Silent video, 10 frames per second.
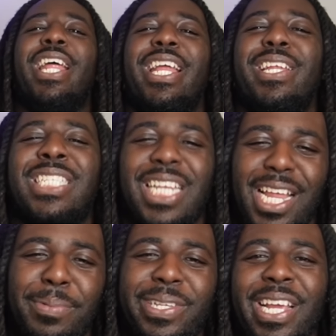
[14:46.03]
he
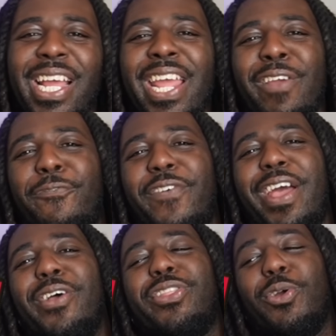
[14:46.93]
slipped, he
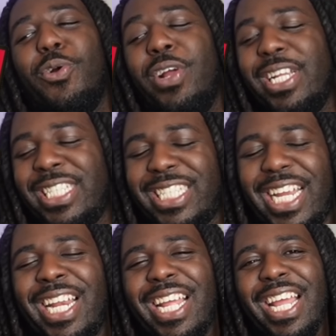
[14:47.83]
fell through and shit.